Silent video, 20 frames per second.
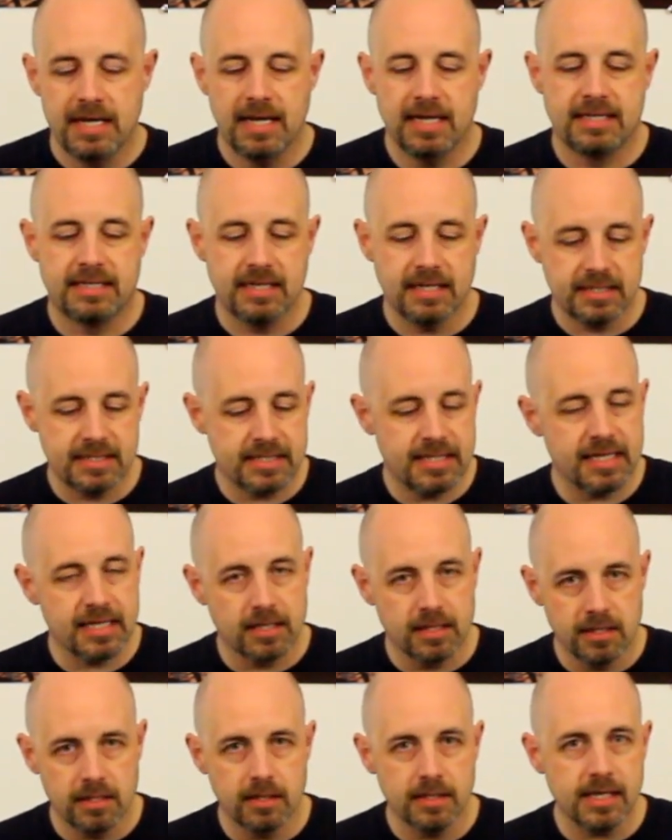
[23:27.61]
It does take
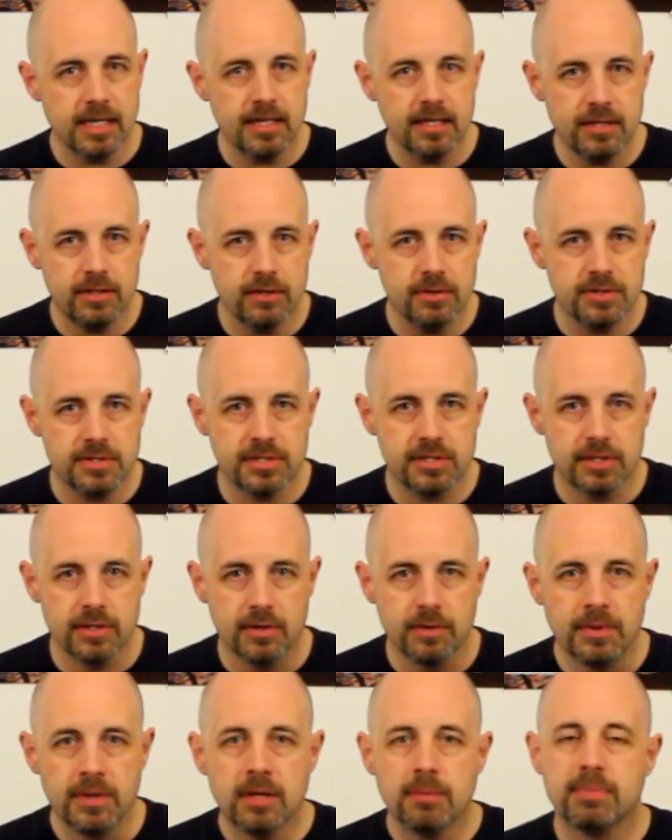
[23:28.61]
a little getting used
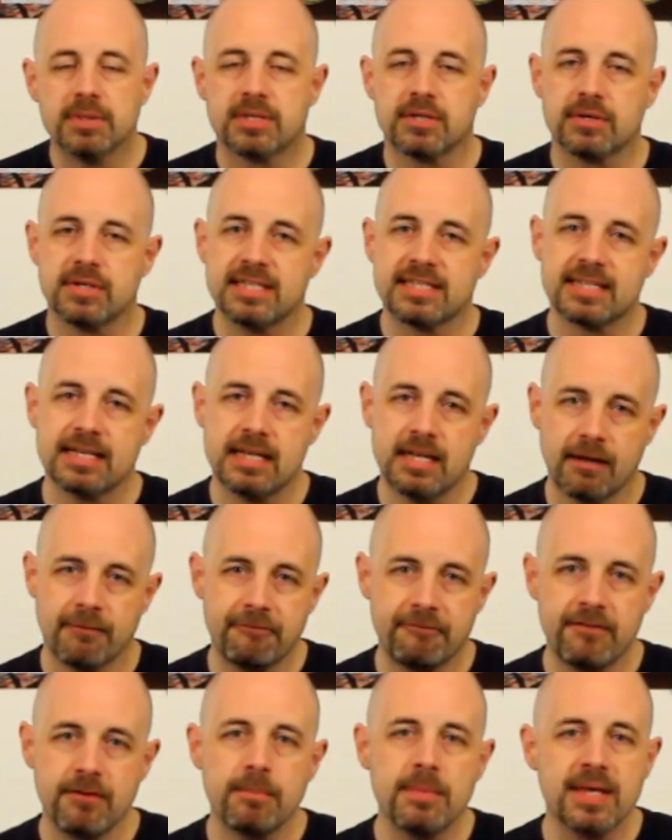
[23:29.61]
to, but there is
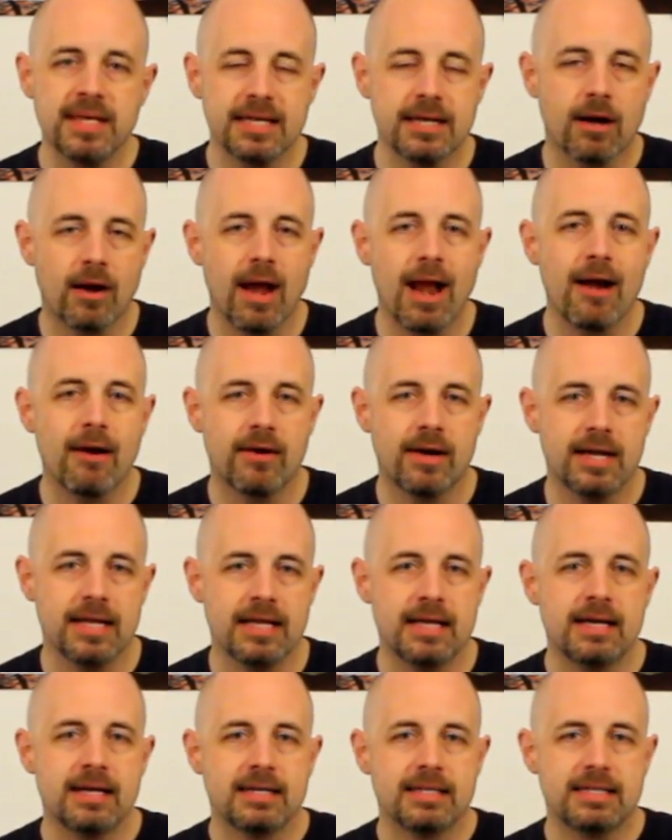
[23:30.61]
enough
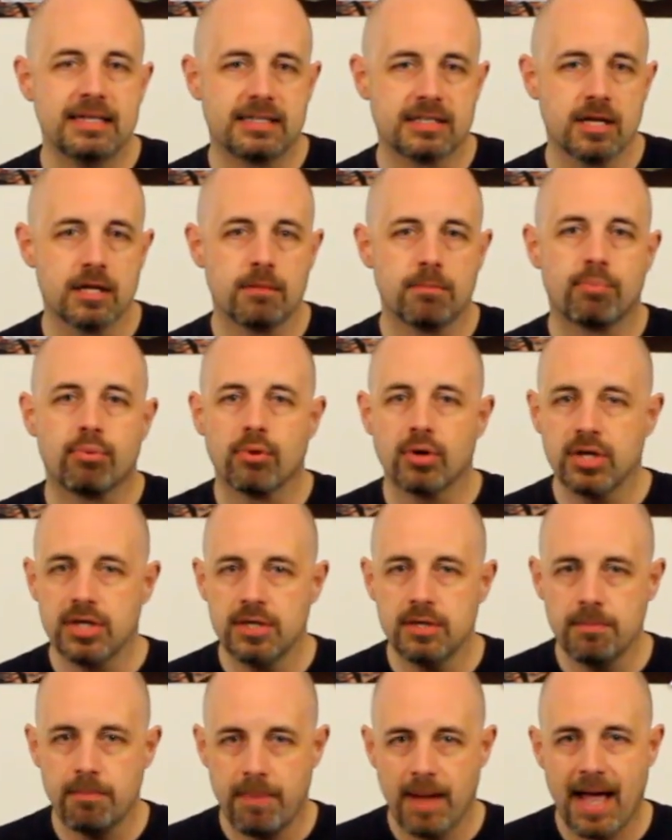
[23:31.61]
familiarity that's going to bring
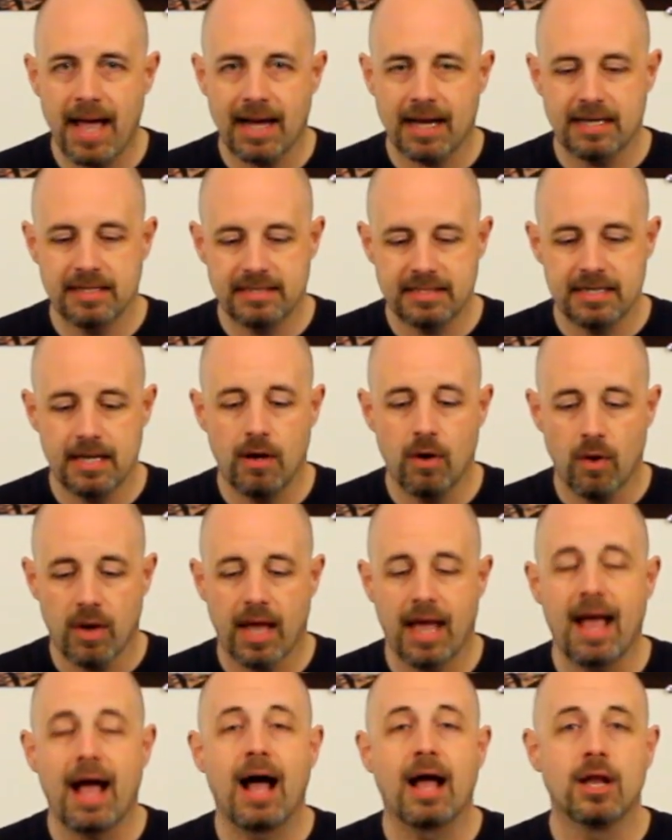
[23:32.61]
you back and say,
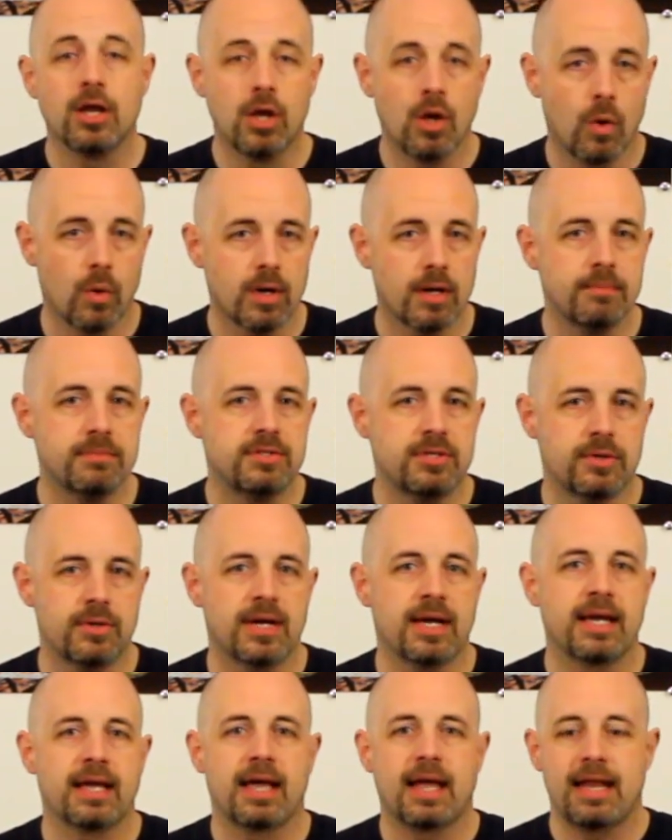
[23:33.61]
okay, I know what I'm
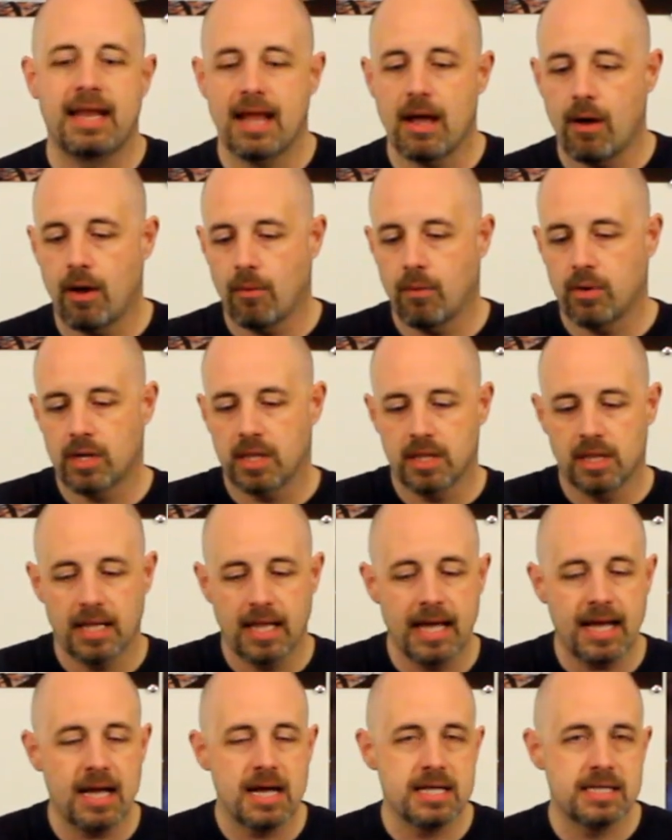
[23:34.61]
doing, and now I want to
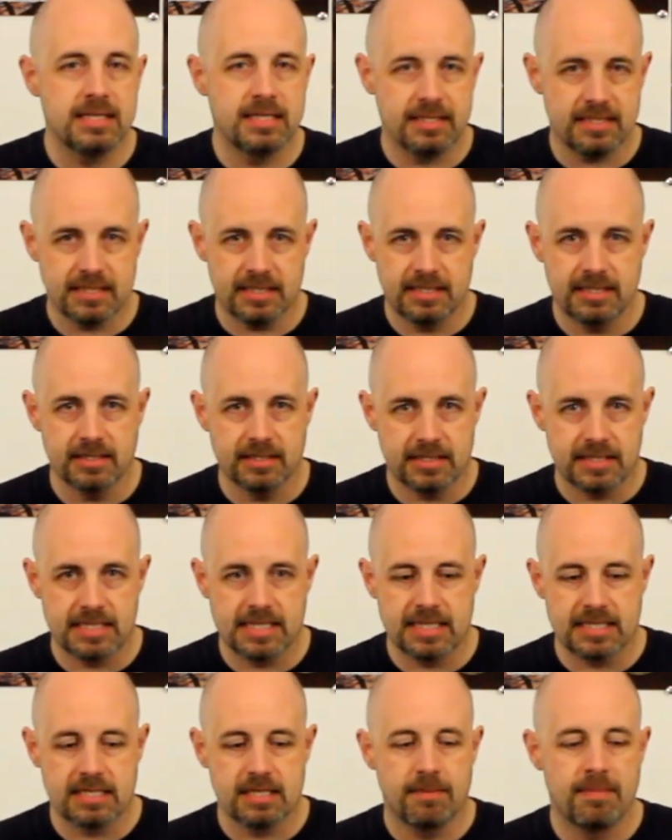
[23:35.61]
lay on this skill
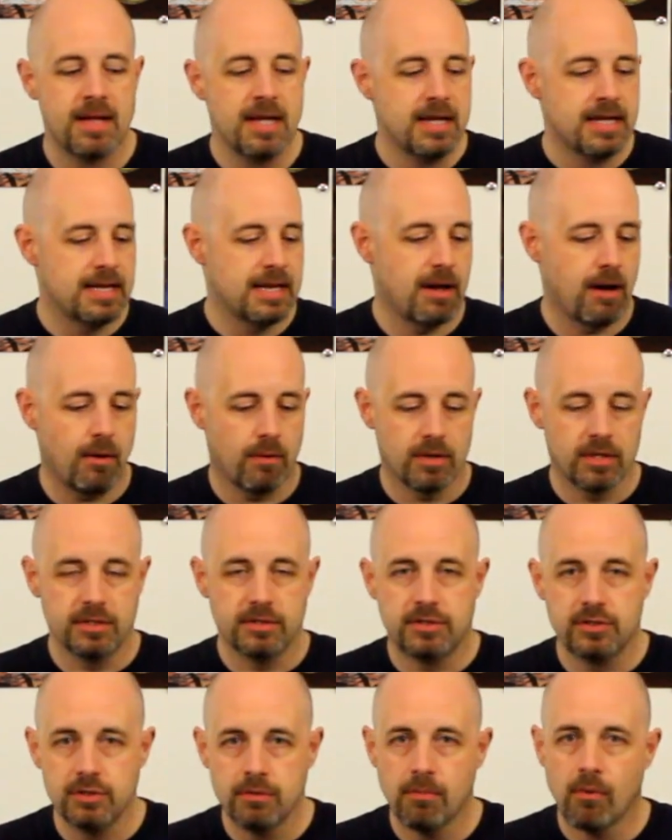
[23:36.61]
system. Now I
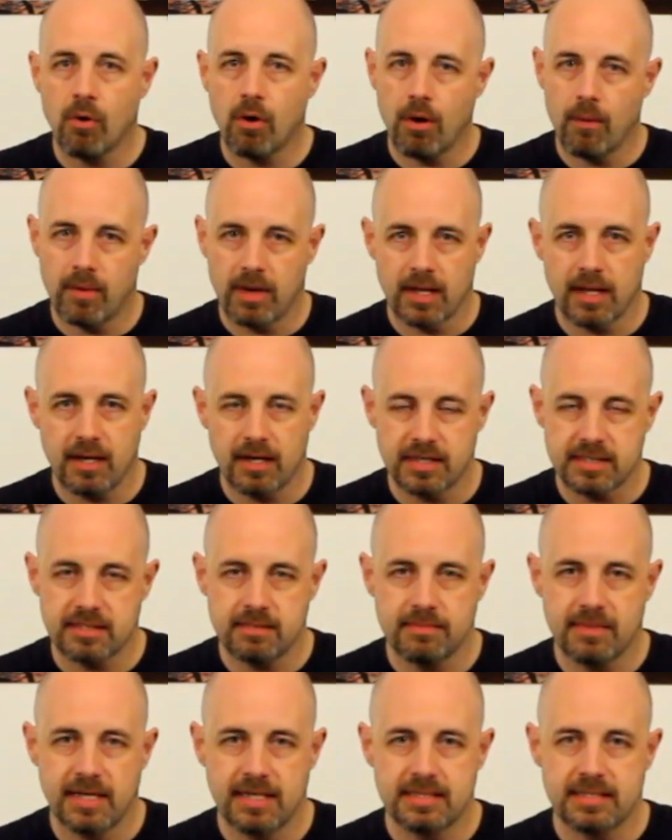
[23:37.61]
want to do more. I want to
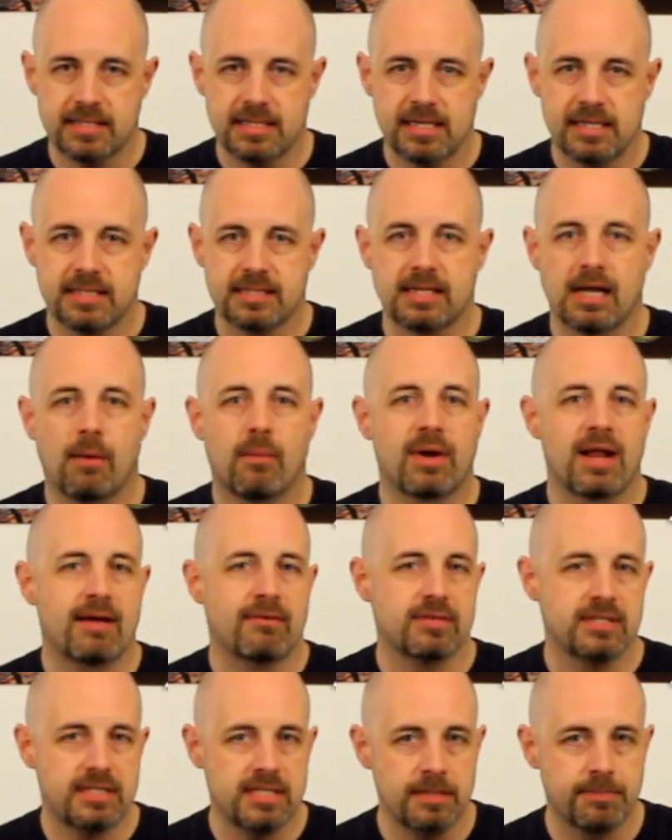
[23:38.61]
customize this. I want to
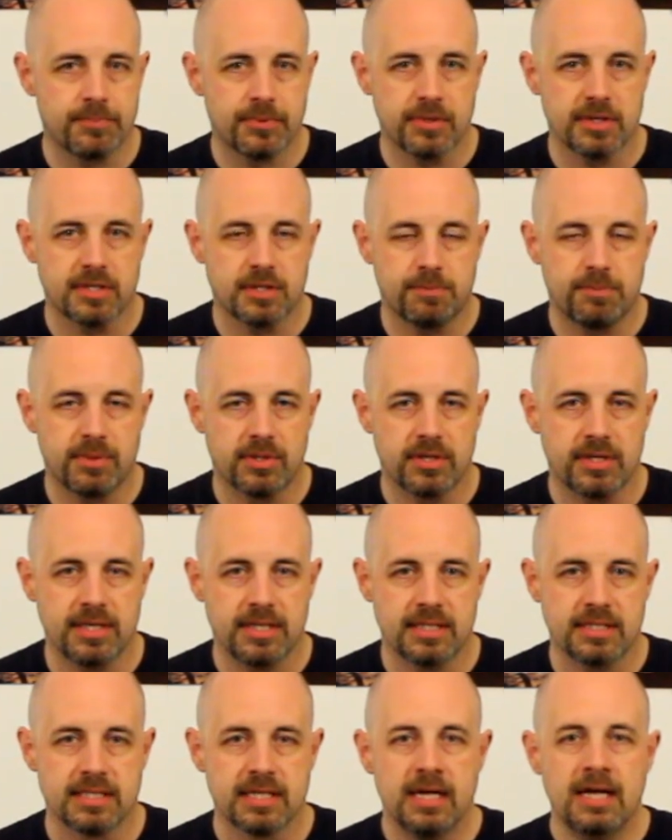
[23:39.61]
have a deeper
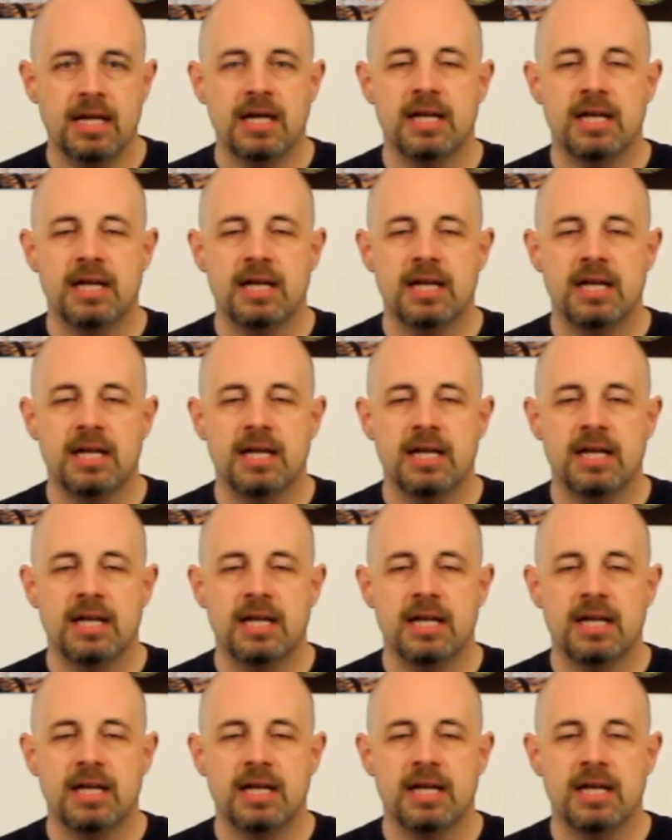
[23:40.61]
experience.